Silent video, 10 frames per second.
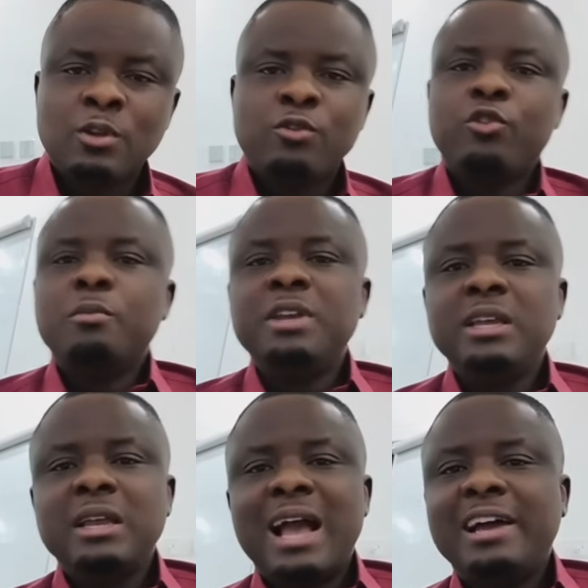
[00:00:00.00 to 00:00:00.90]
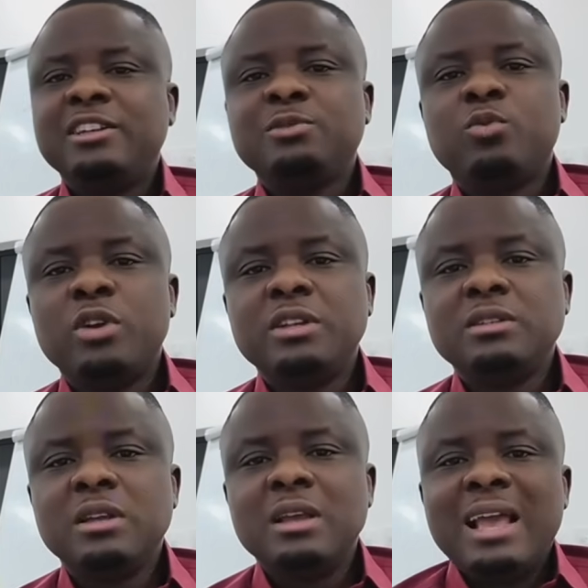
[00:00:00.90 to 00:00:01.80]
For me, at this
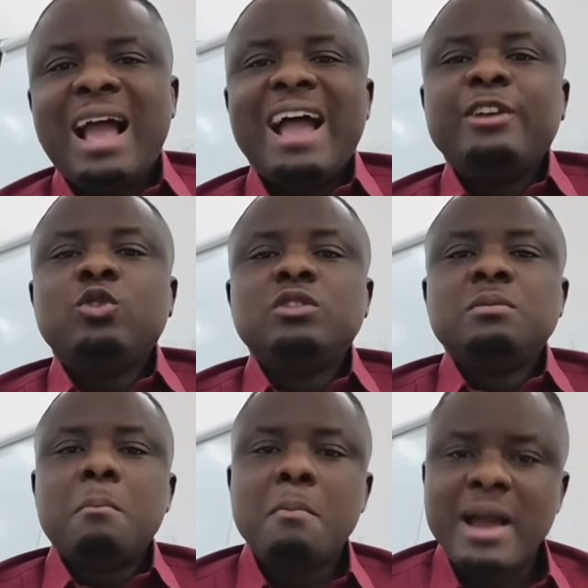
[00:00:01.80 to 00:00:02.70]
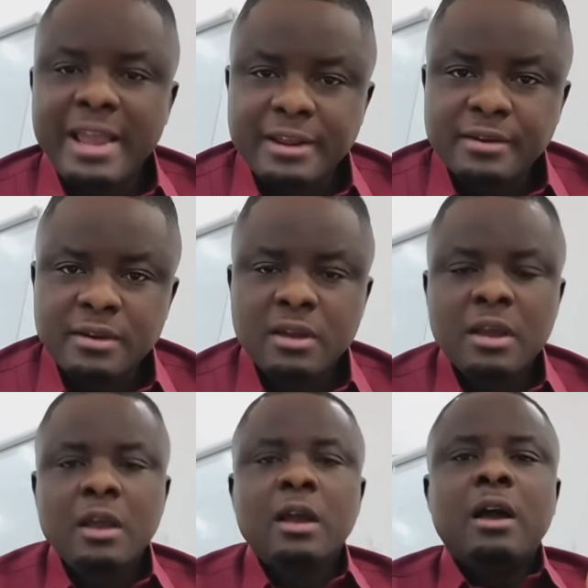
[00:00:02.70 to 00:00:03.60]
point, I don't mind
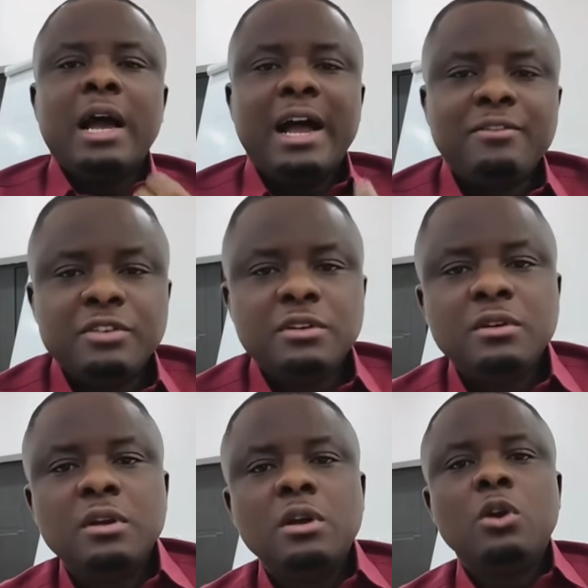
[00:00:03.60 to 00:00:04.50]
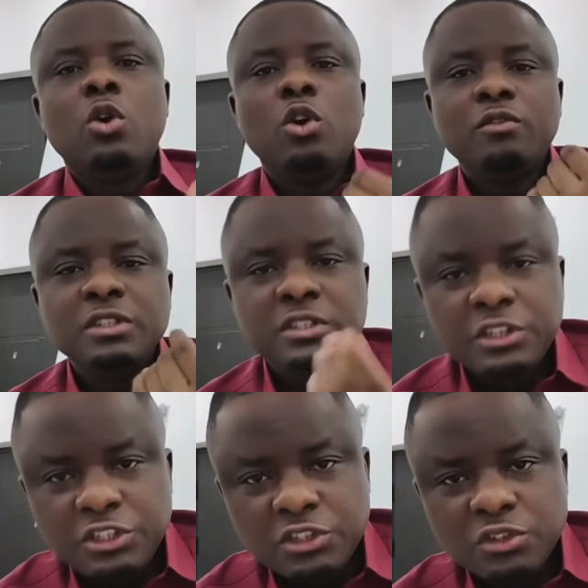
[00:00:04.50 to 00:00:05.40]
having
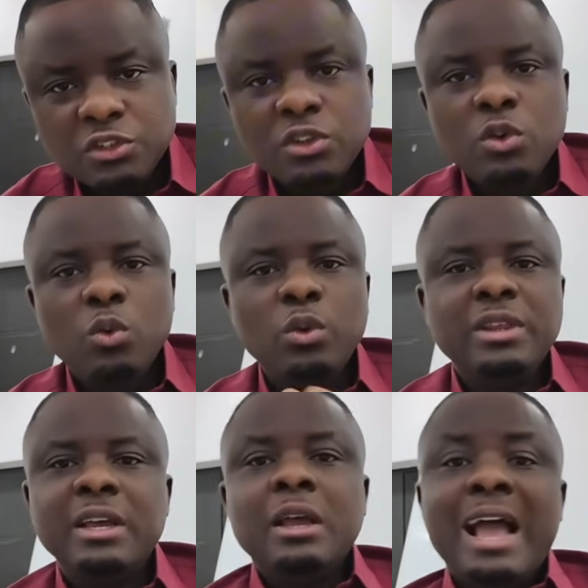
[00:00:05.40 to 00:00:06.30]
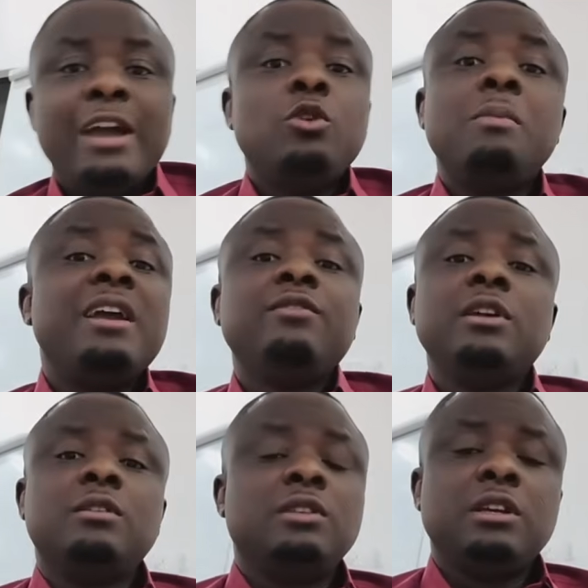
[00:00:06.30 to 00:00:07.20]
conversations with I don't mind
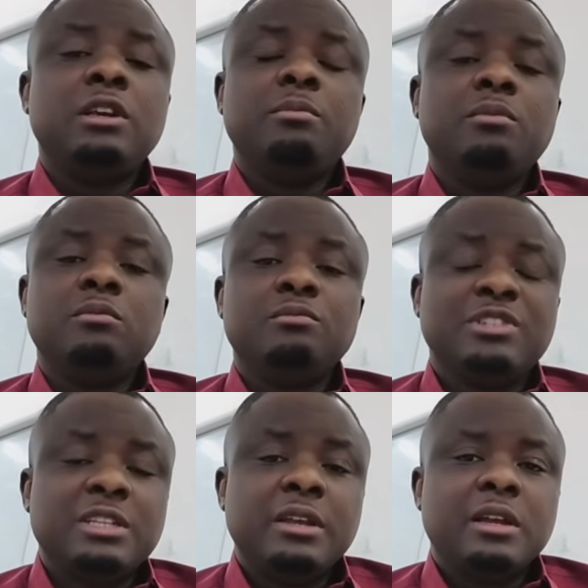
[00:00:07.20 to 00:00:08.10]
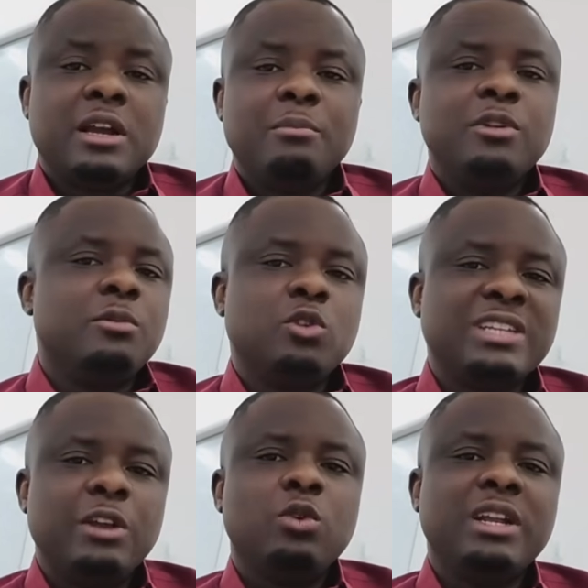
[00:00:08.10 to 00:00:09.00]
if they keep staying in the company because
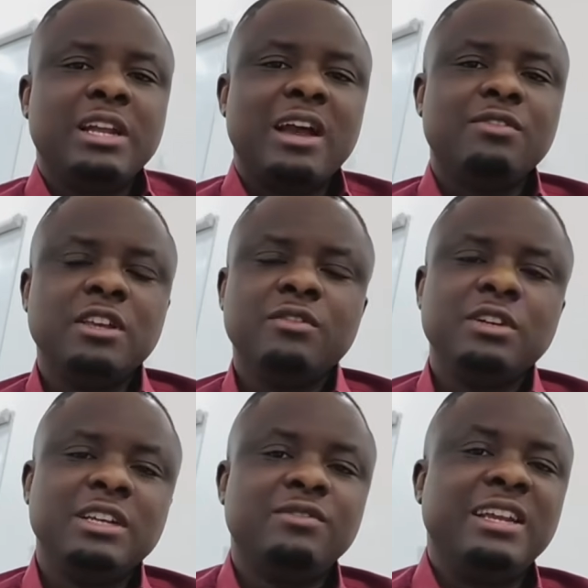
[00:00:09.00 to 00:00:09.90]
I know that they've